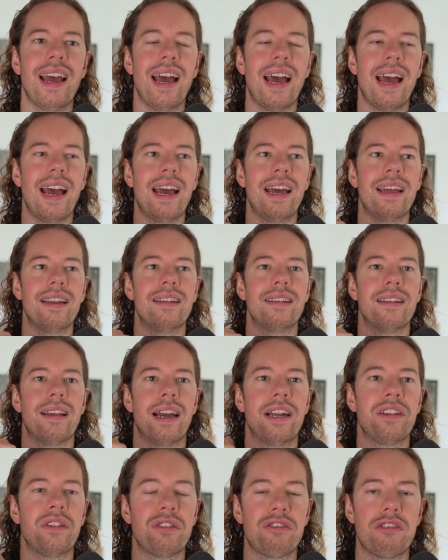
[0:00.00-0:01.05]
And
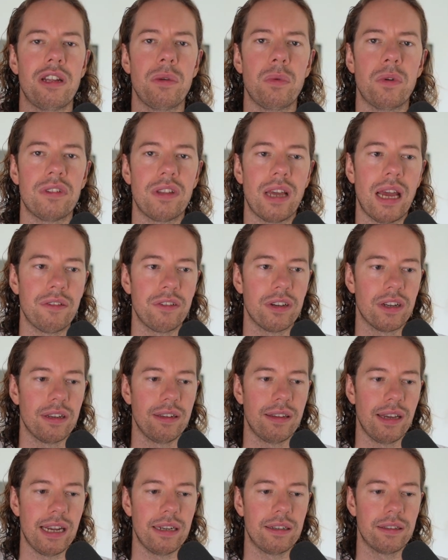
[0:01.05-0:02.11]
I just really want to have a
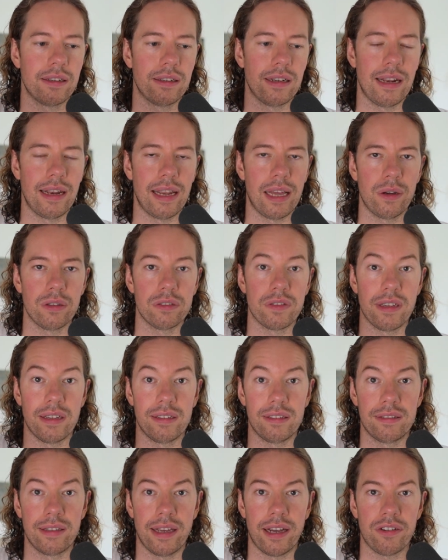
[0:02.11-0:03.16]
container that allows for the
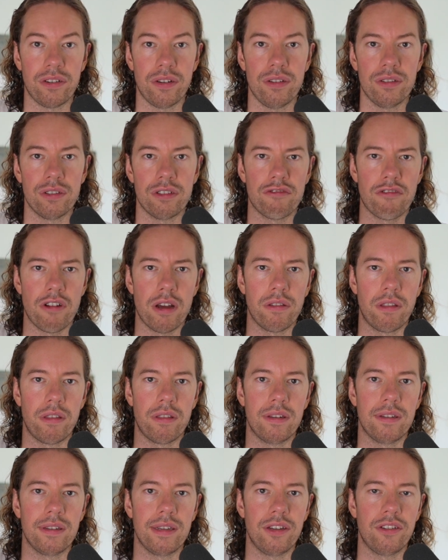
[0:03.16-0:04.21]
intersections rather
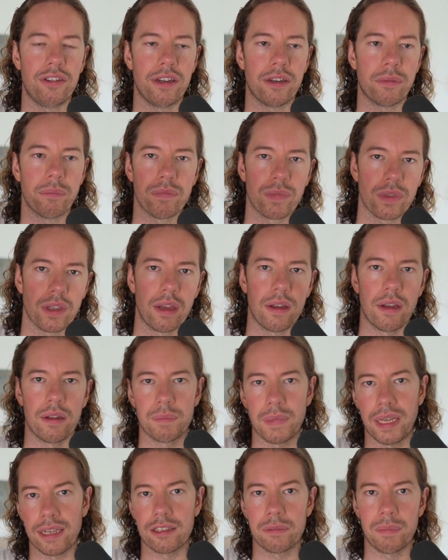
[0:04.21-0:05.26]
than teaching
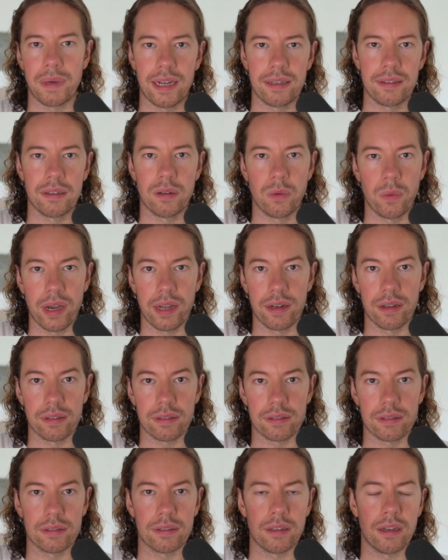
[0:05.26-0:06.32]
expanded
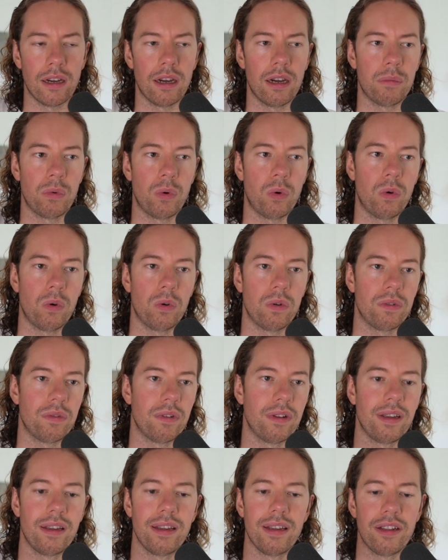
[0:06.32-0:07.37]
awareness or
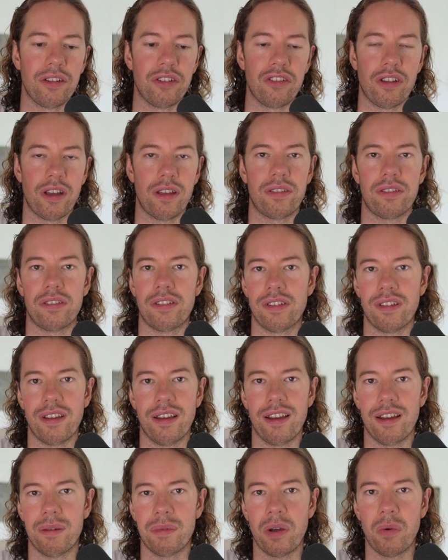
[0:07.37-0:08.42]
just
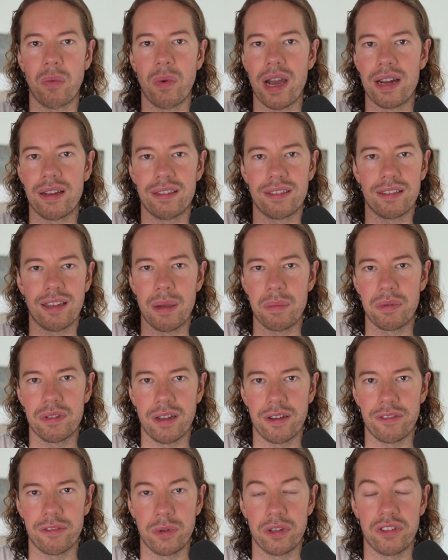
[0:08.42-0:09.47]
awareness type
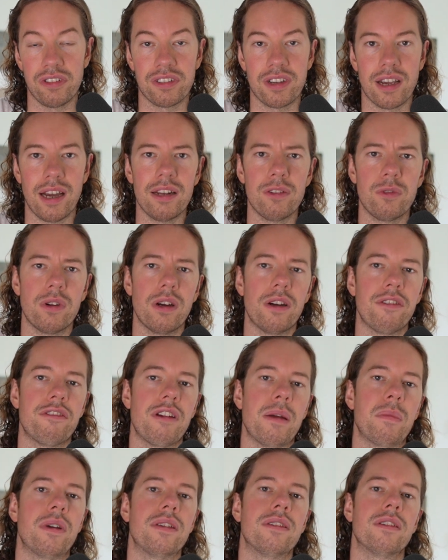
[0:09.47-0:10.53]
stuff, which is kind of where I
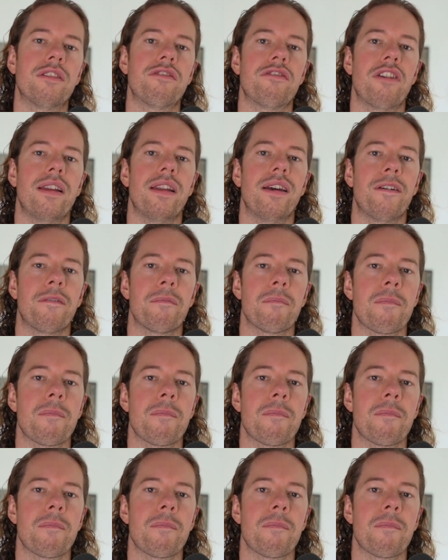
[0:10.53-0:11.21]
frame myself right now.